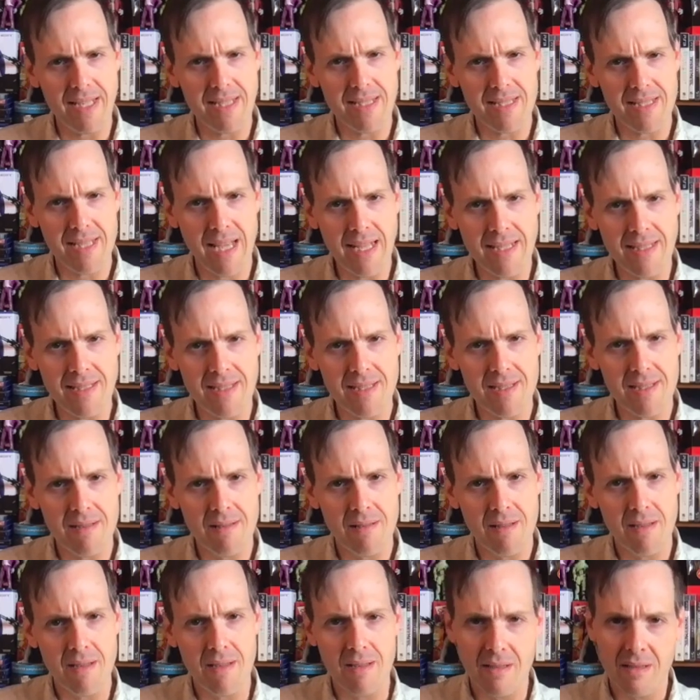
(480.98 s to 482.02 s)
sense.
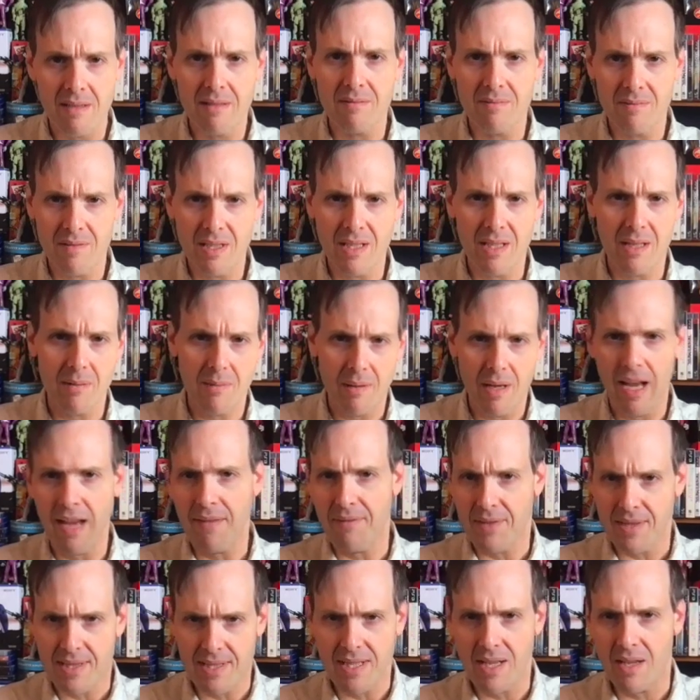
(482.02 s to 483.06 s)
Well, I have
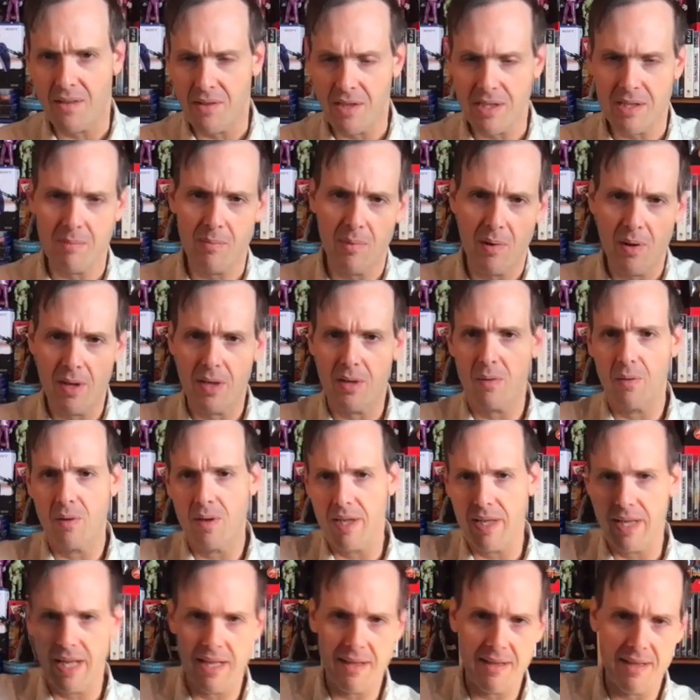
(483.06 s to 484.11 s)
to sell this book in order
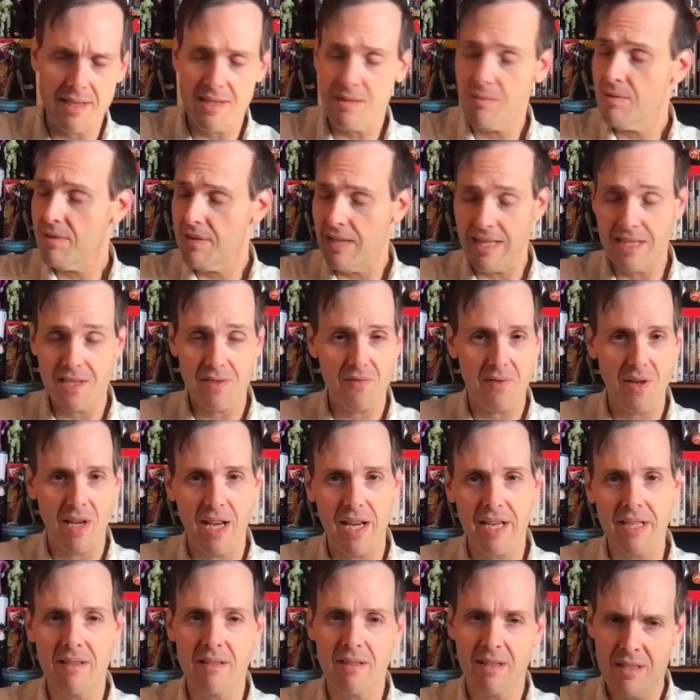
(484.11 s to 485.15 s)
to get this one. That's
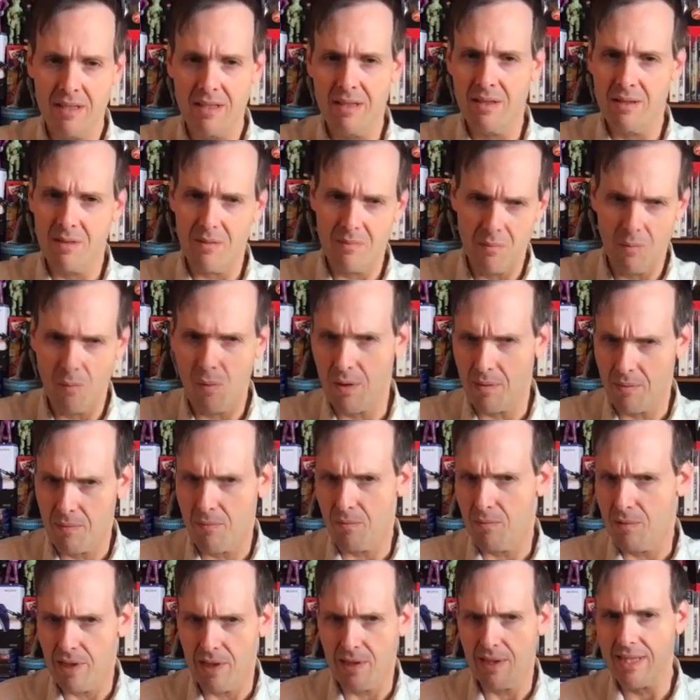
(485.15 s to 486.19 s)
fine. What
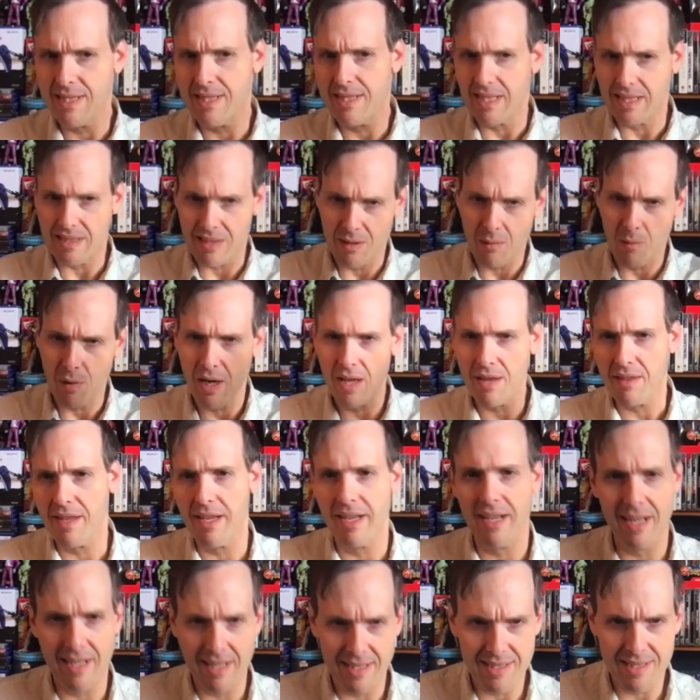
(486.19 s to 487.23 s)
I think
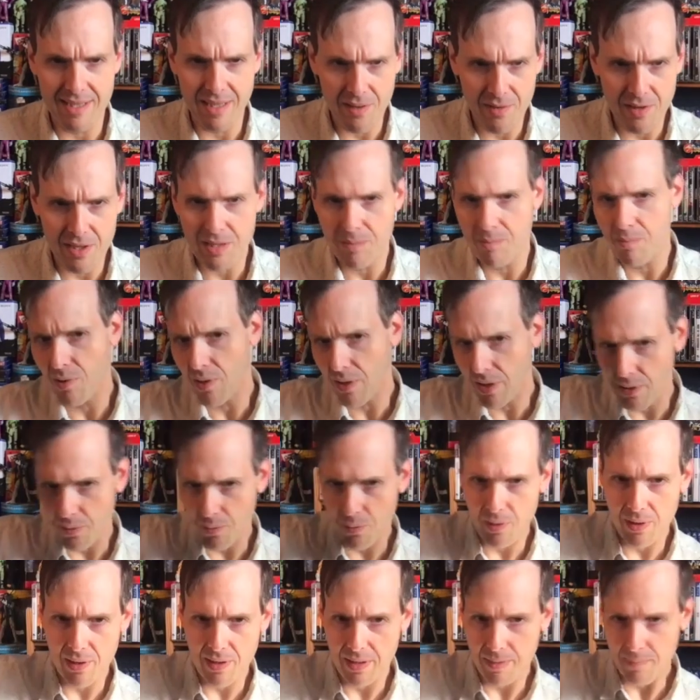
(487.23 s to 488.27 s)
I could sell this book in
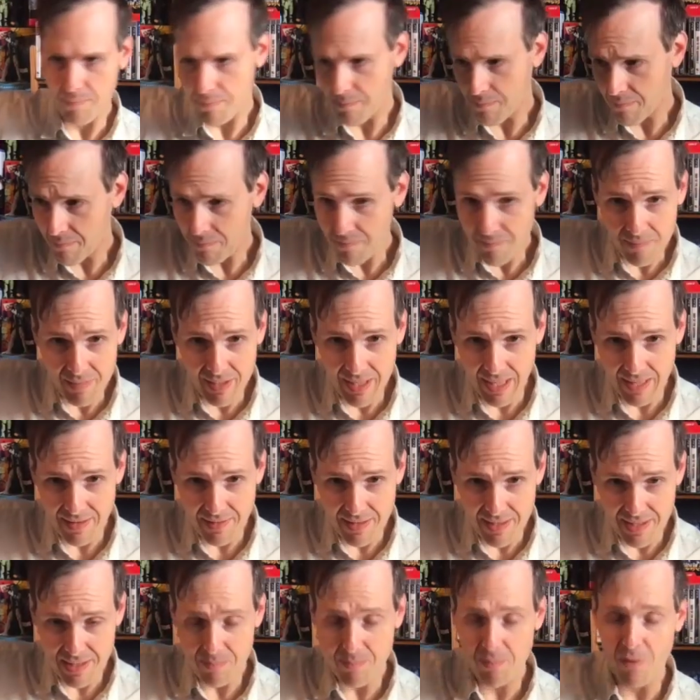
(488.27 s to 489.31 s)
order to get
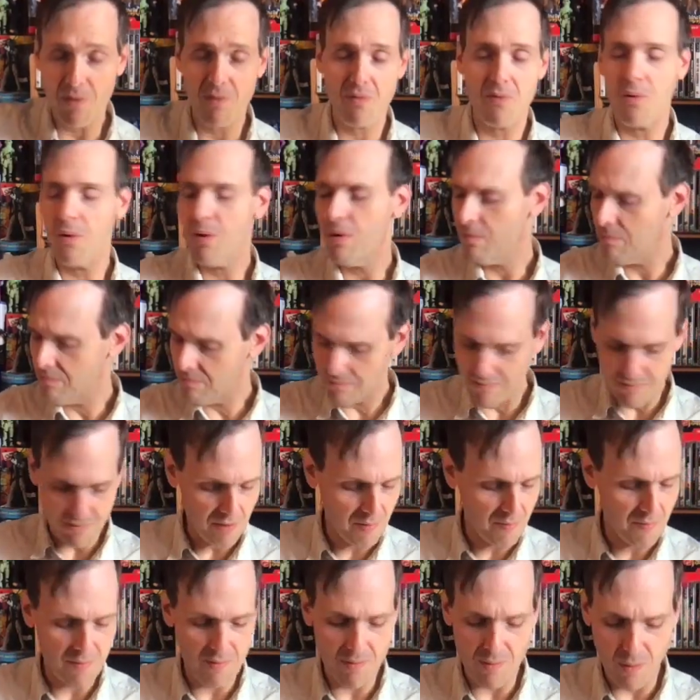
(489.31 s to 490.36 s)
this book for.
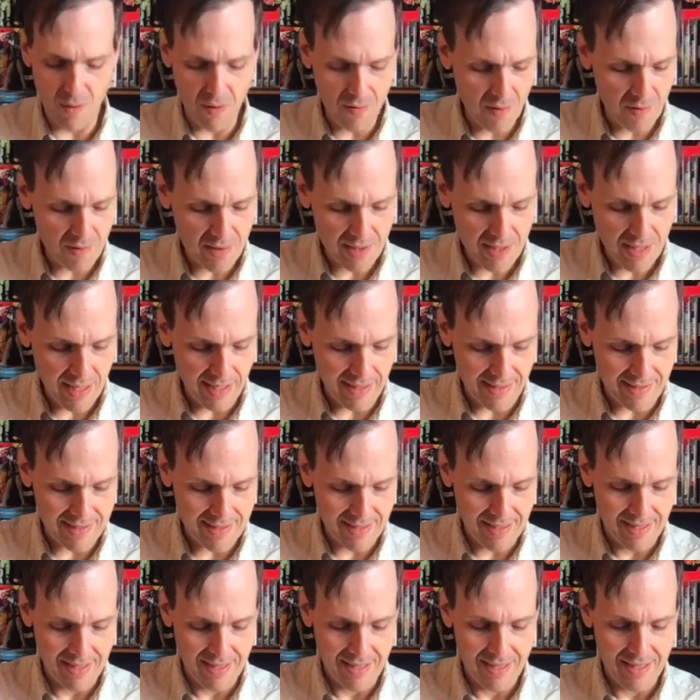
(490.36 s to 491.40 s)
All those things.
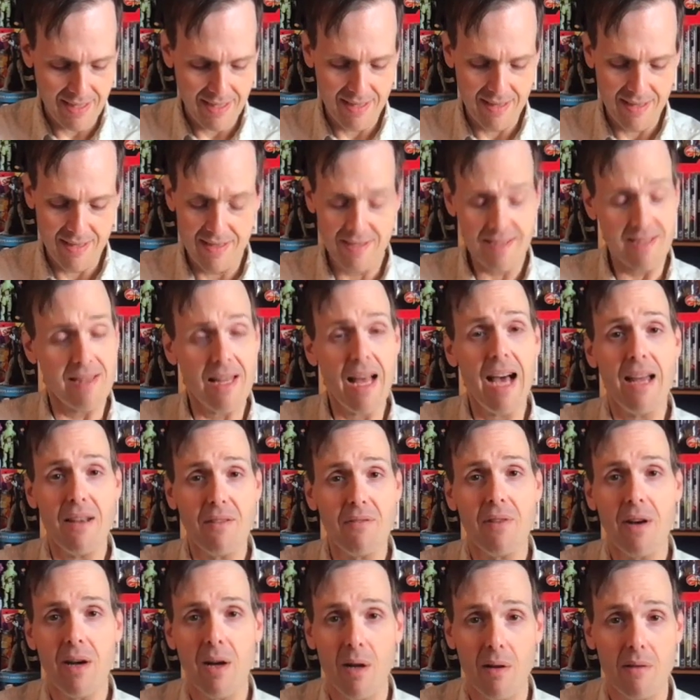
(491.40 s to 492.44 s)
There's a lot
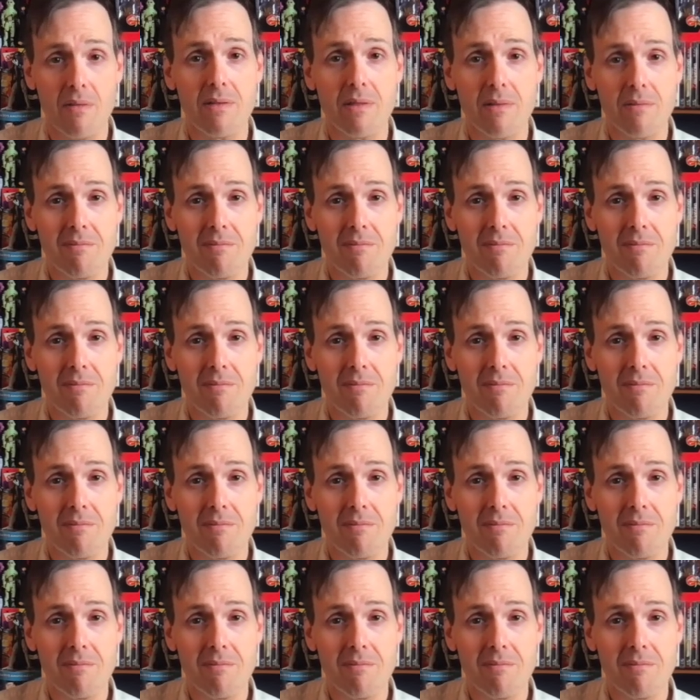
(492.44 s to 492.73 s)
involved